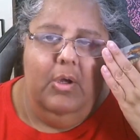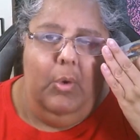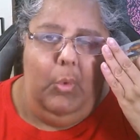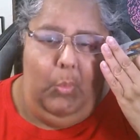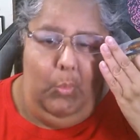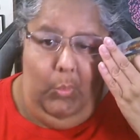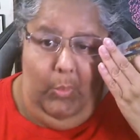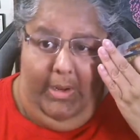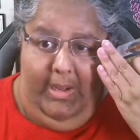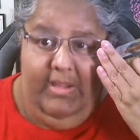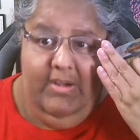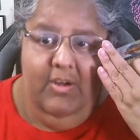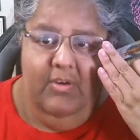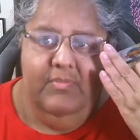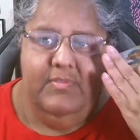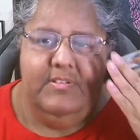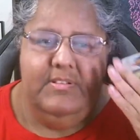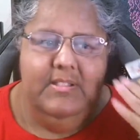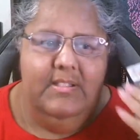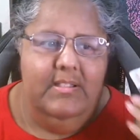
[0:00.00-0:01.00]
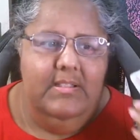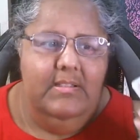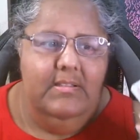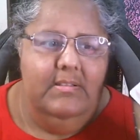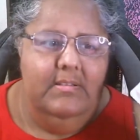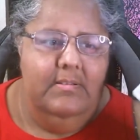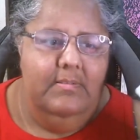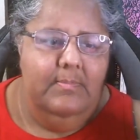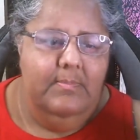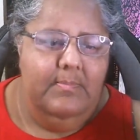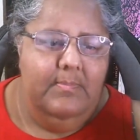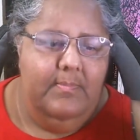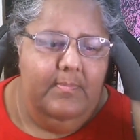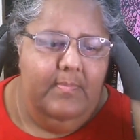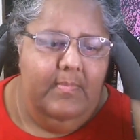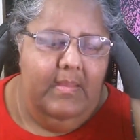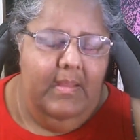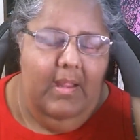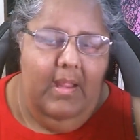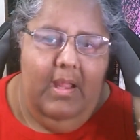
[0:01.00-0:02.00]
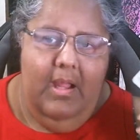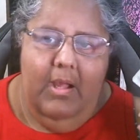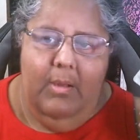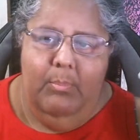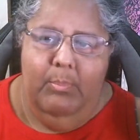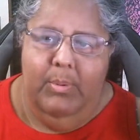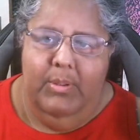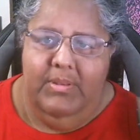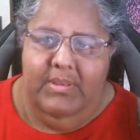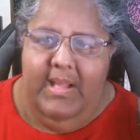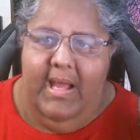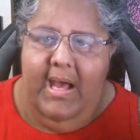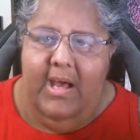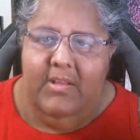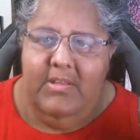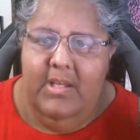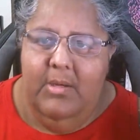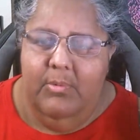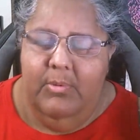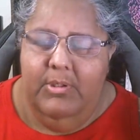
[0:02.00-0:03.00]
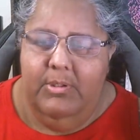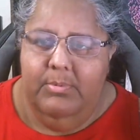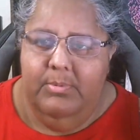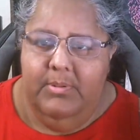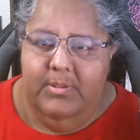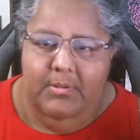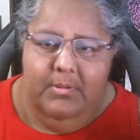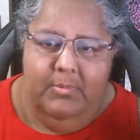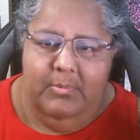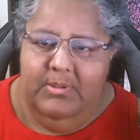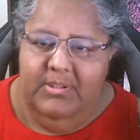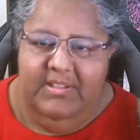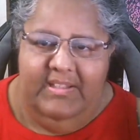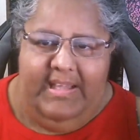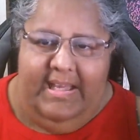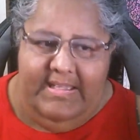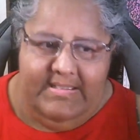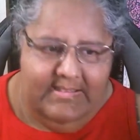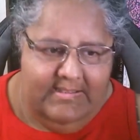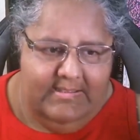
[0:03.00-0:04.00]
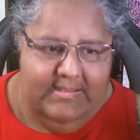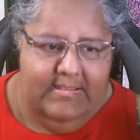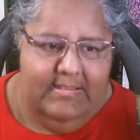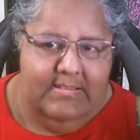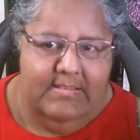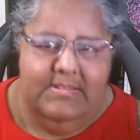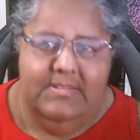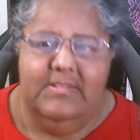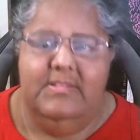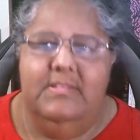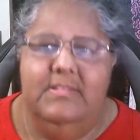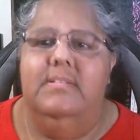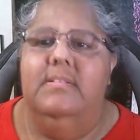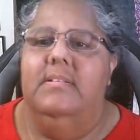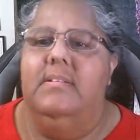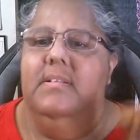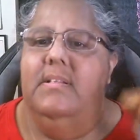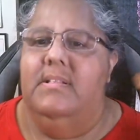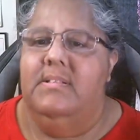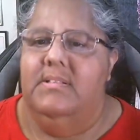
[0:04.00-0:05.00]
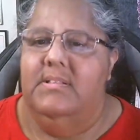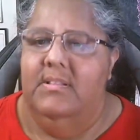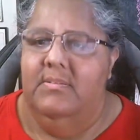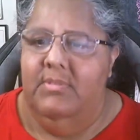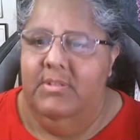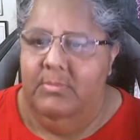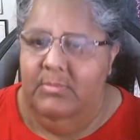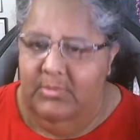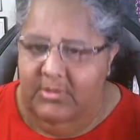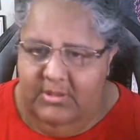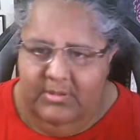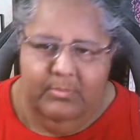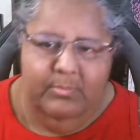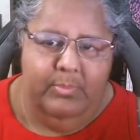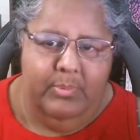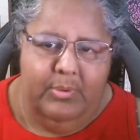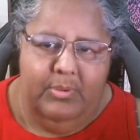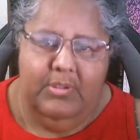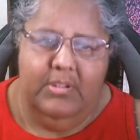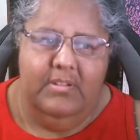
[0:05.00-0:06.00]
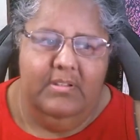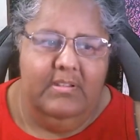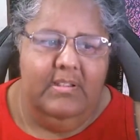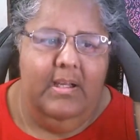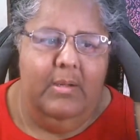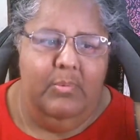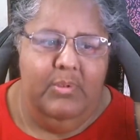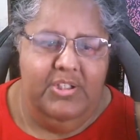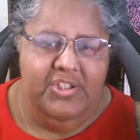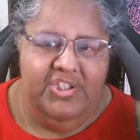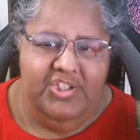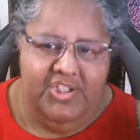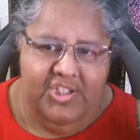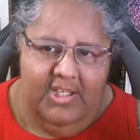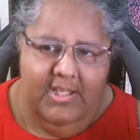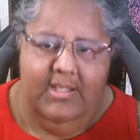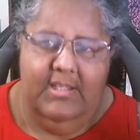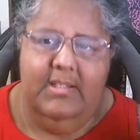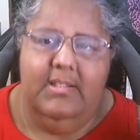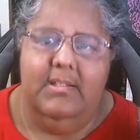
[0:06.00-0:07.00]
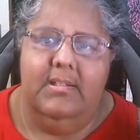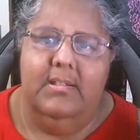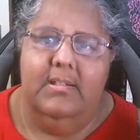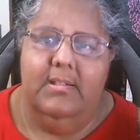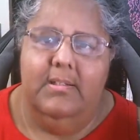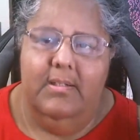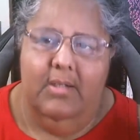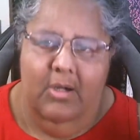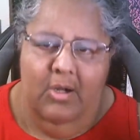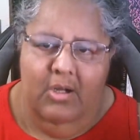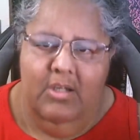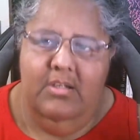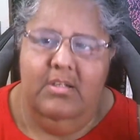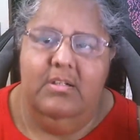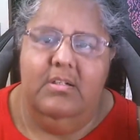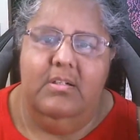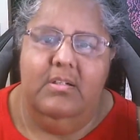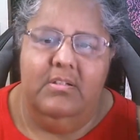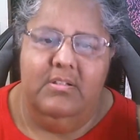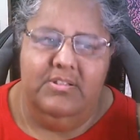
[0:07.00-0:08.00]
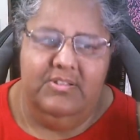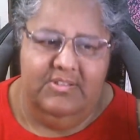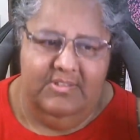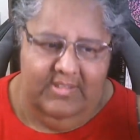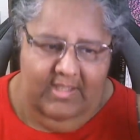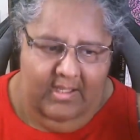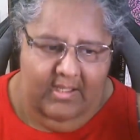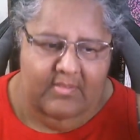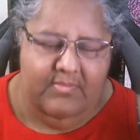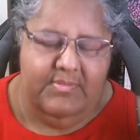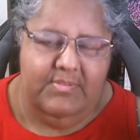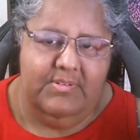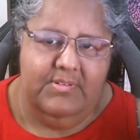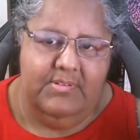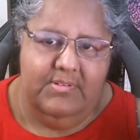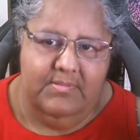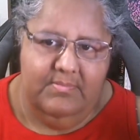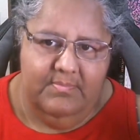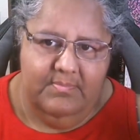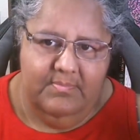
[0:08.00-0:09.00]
quite often, but now that we're riddled with Yahtzees, it's even more important that we check on ourselves.